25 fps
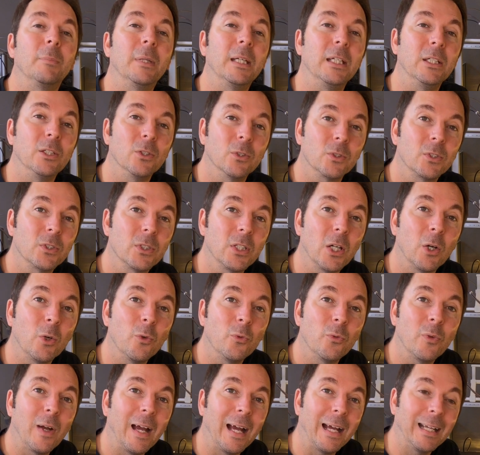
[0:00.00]
it in
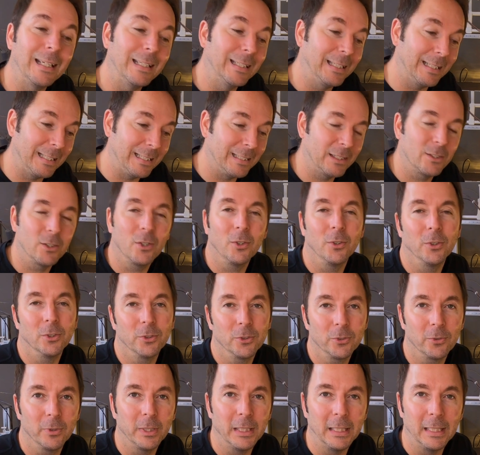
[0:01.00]
yourself and it's on the
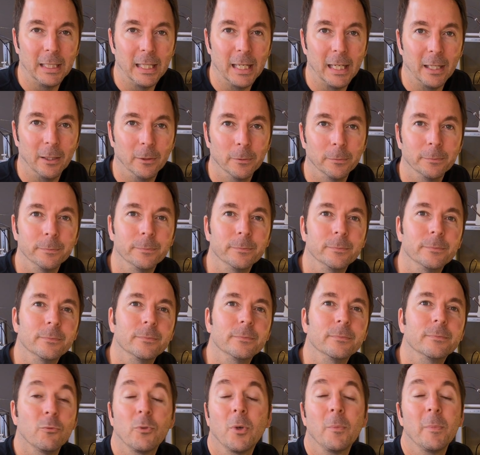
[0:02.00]
screen now.
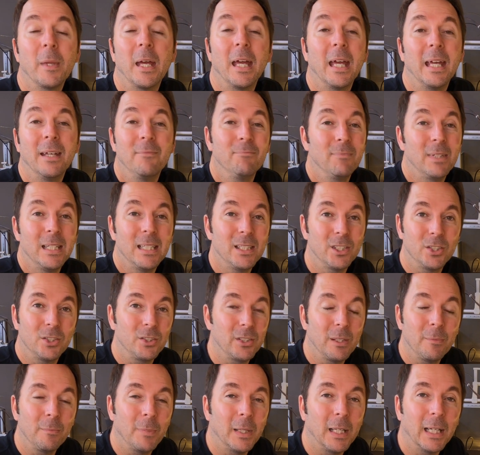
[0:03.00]
From there, it's
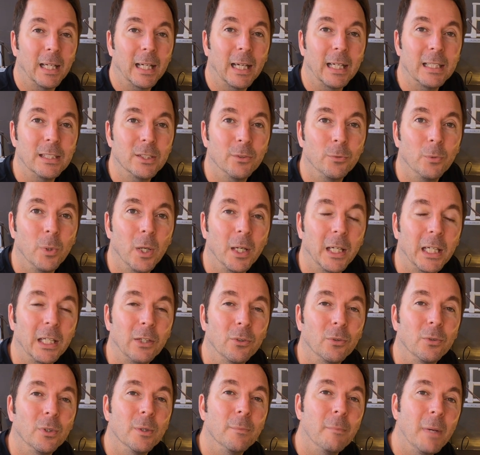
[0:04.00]
simply a case of working
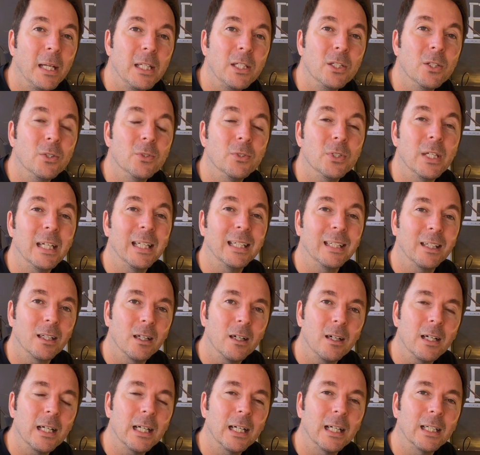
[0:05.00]
through the menus in
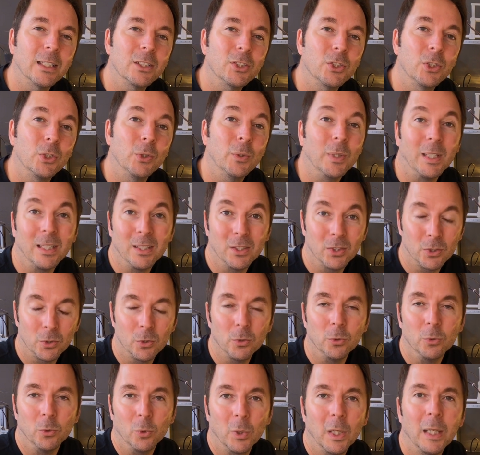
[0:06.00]
KIAUH to
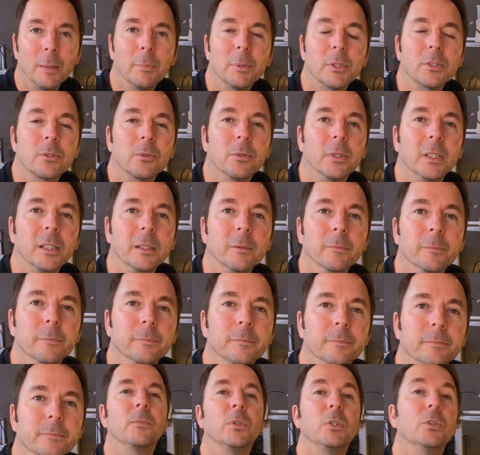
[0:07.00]
install KlipperScreen.
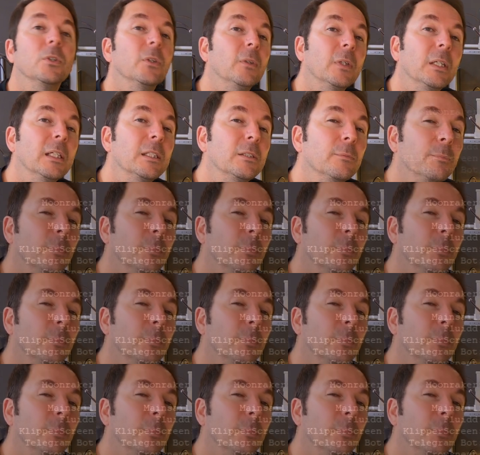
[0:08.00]
You do this